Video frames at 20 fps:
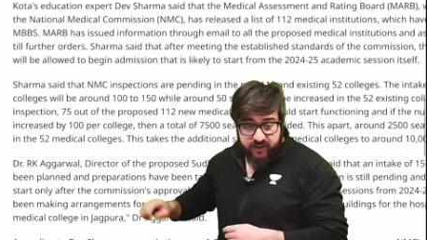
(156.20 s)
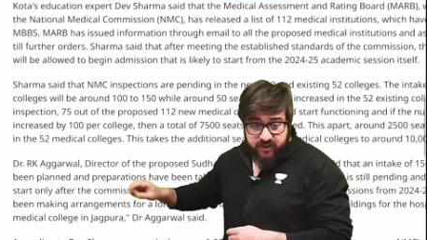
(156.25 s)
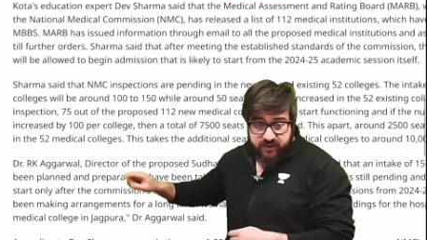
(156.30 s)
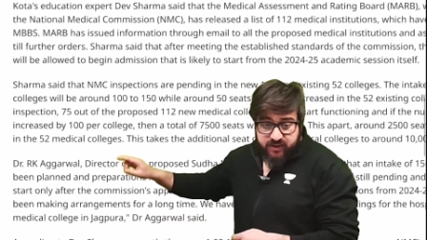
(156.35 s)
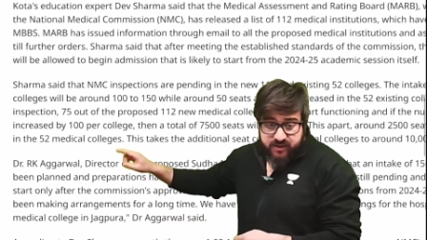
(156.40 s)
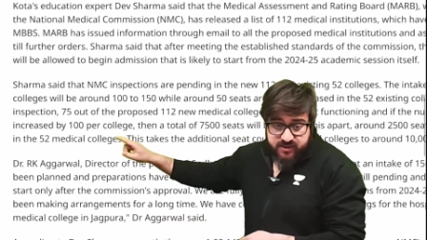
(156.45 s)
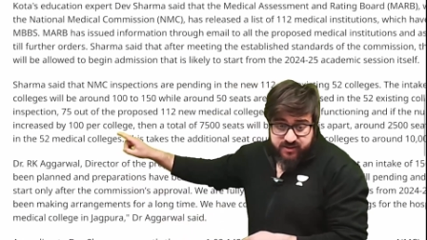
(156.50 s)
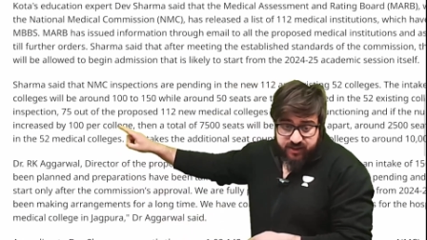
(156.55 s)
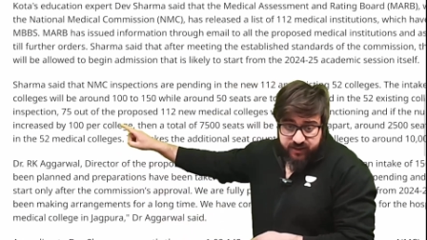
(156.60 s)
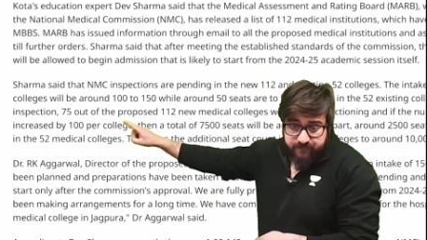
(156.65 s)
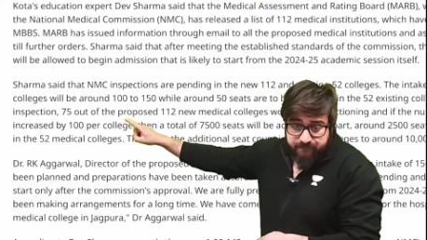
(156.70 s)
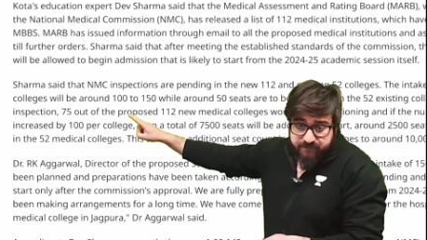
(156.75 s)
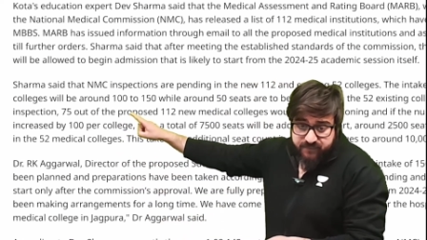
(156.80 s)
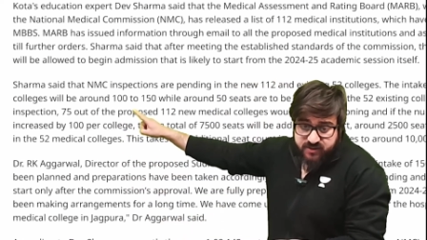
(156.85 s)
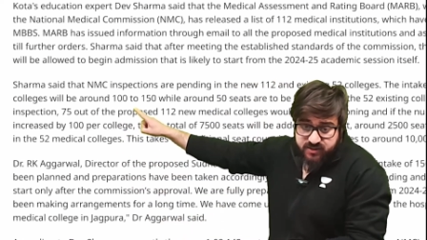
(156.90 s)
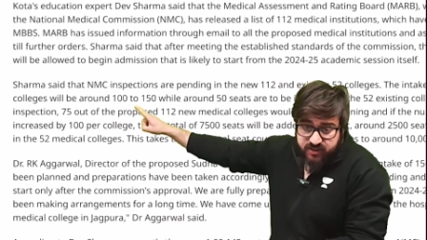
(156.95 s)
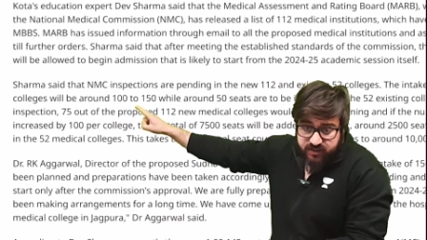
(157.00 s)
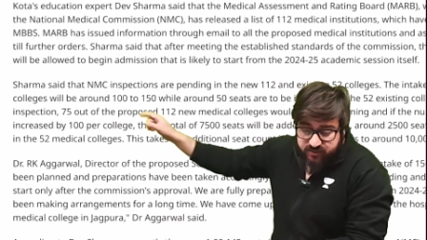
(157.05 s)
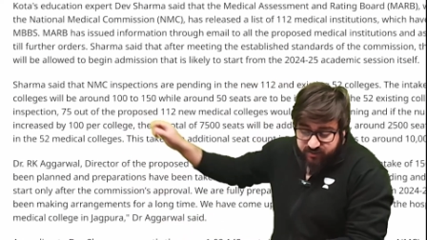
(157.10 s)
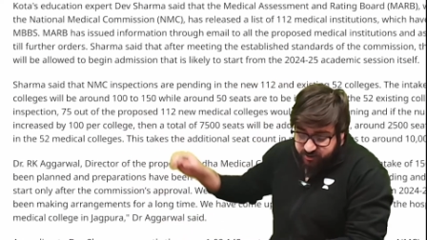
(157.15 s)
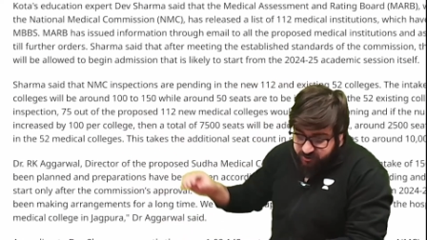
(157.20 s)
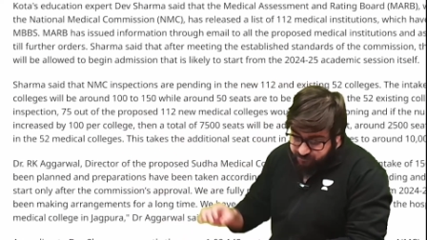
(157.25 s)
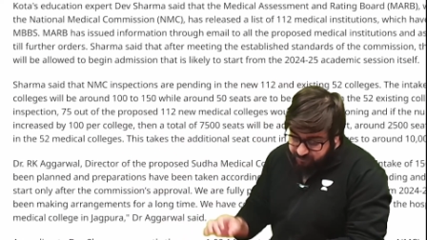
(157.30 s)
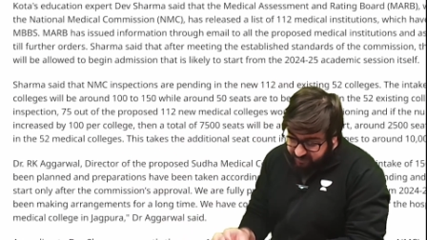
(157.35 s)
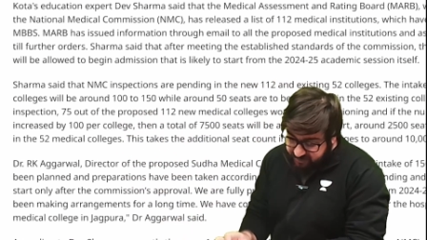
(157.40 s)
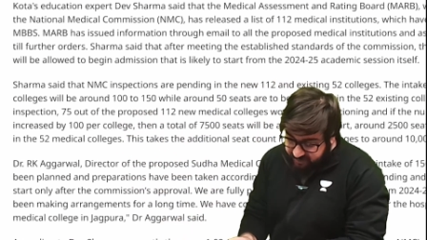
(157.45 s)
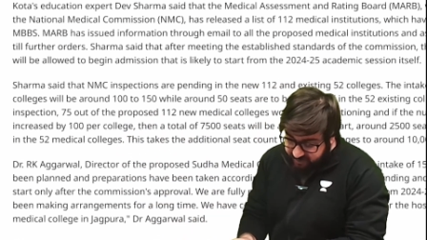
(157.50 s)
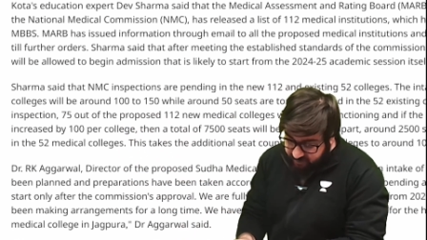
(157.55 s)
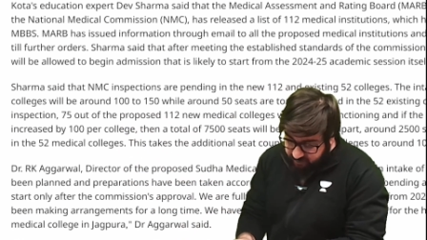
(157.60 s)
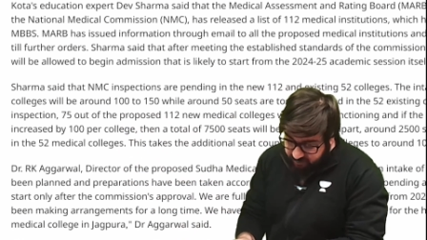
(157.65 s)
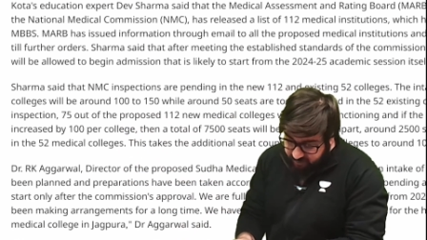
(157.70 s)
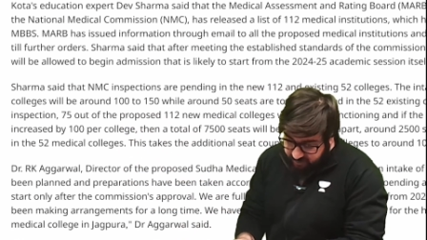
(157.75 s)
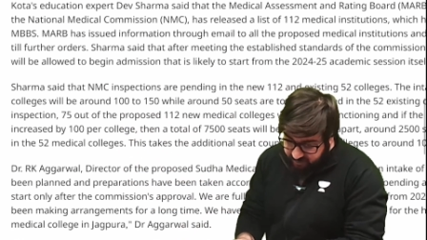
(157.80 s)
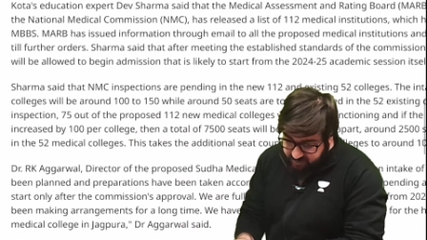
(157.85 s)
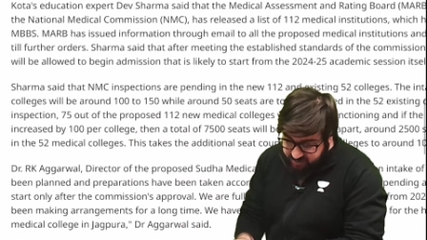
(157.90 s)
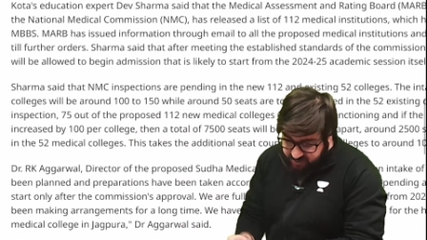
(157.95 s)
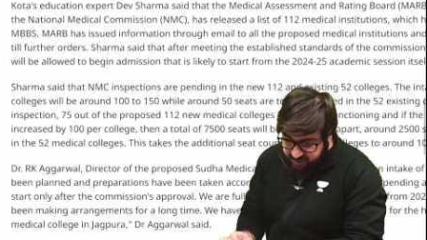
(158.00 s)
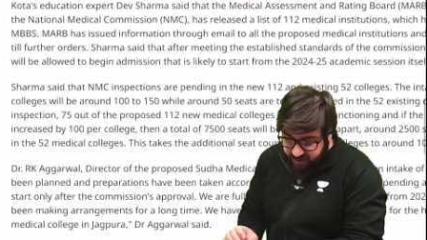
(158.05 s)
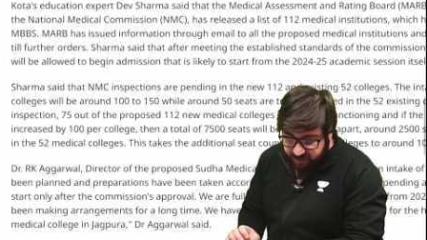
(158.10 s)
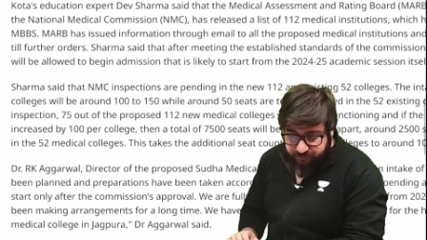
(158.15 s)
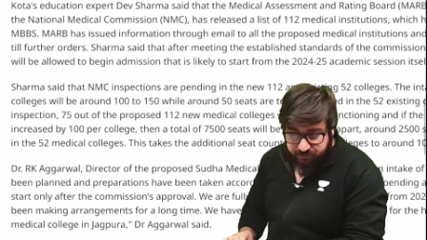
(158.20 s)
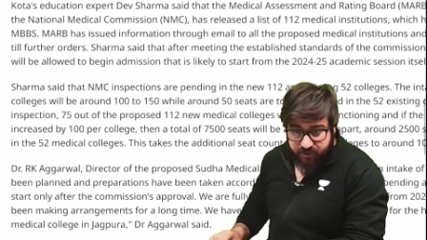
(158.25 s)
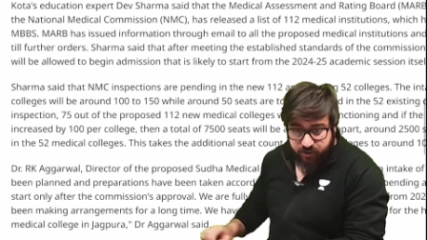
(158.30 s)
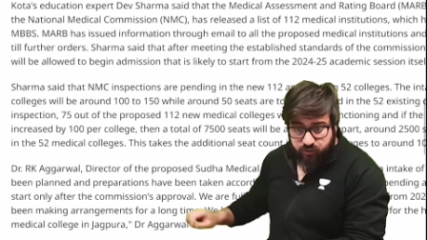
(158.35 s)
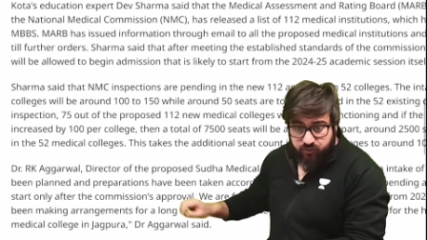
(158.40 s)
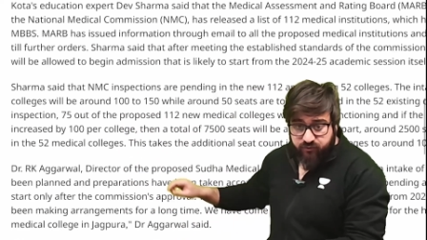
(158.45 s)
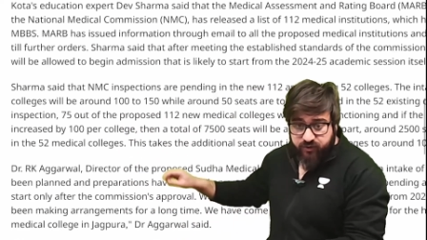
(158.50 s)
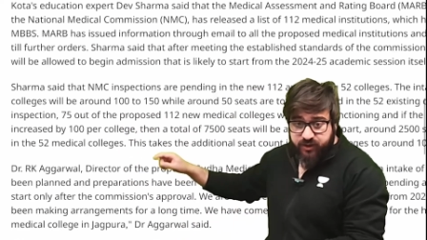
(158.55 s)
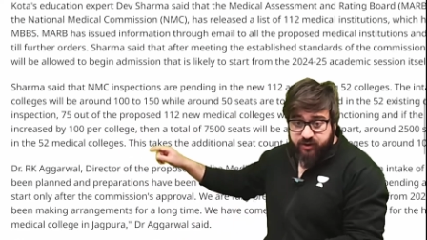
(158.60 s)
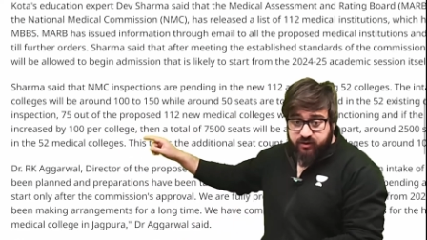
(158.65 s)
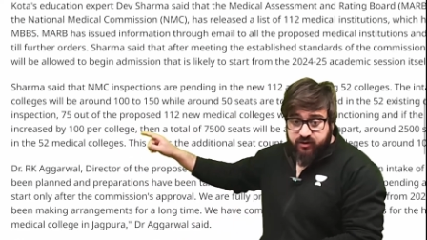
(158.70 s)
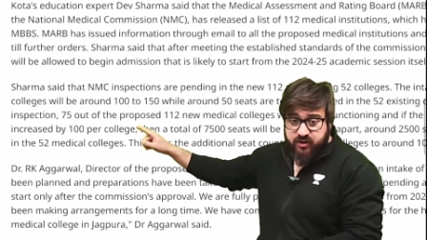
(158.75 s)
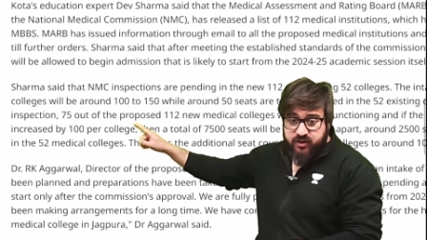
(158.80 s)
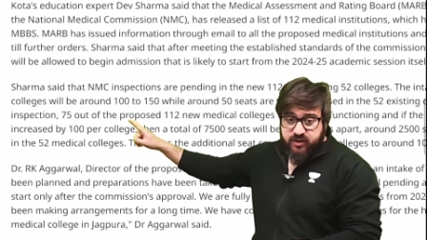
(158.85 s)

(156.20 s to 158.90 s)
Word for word: see, see this particular statement over here.